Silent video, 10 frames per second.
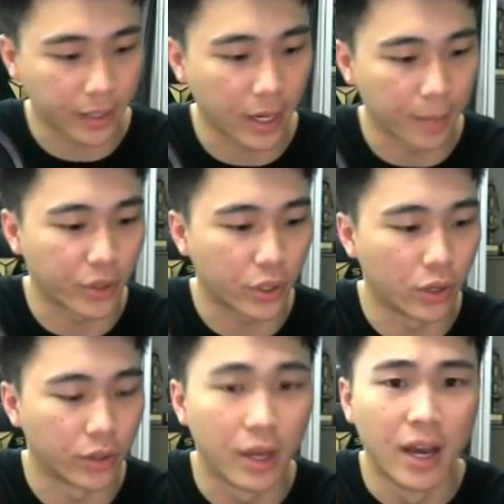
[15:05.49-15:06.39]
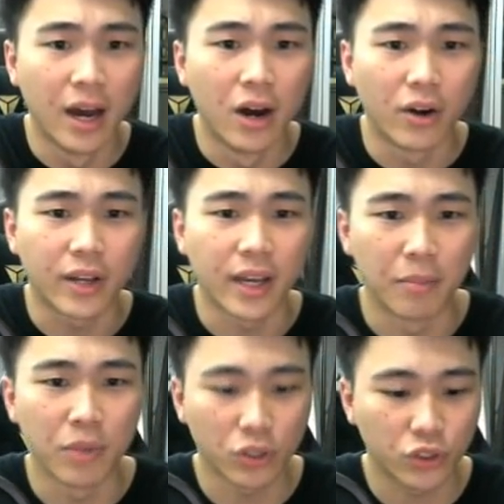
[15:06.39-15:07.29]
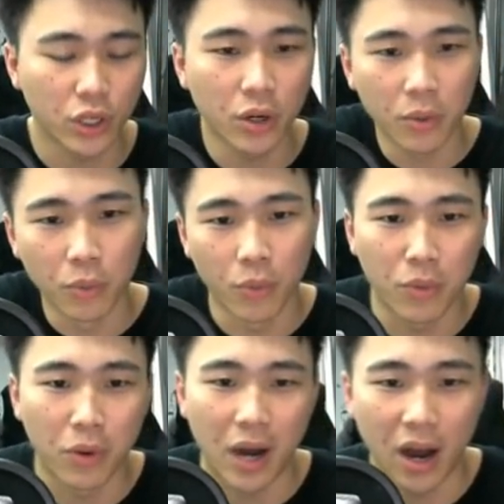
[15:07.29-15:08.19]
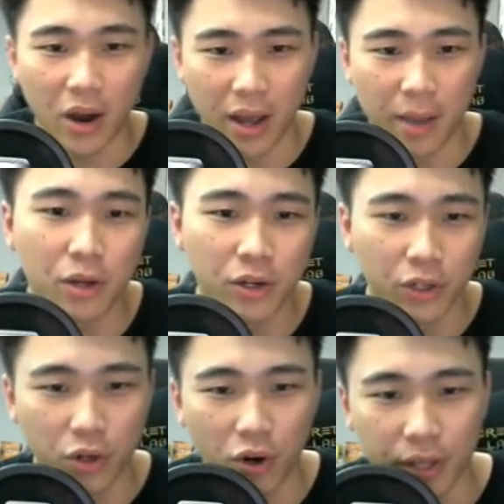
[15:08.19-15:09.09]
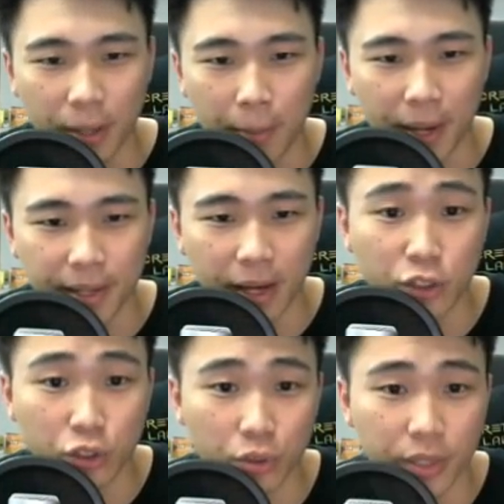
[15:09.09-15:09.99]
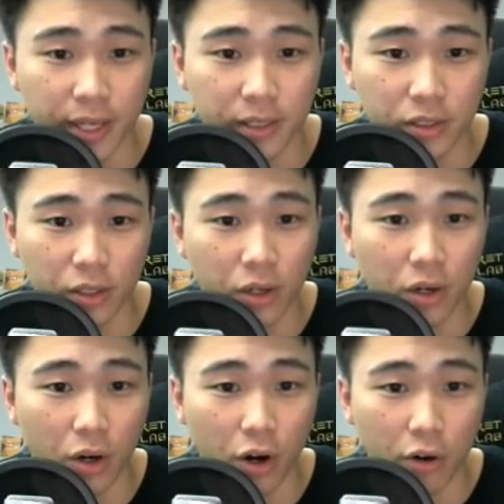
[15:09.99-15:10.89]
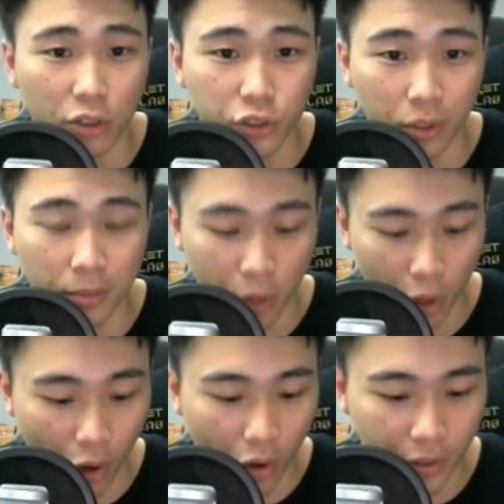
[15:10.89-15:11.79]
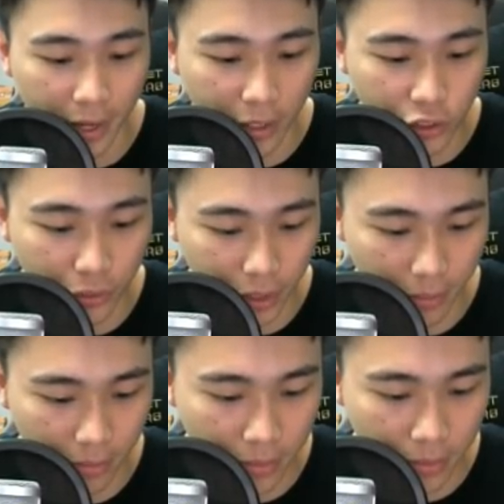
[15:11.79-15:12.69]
Capricorn. Okay, I'm not sure, am I gonna call them by their zodiacs or horoscope or their actual name?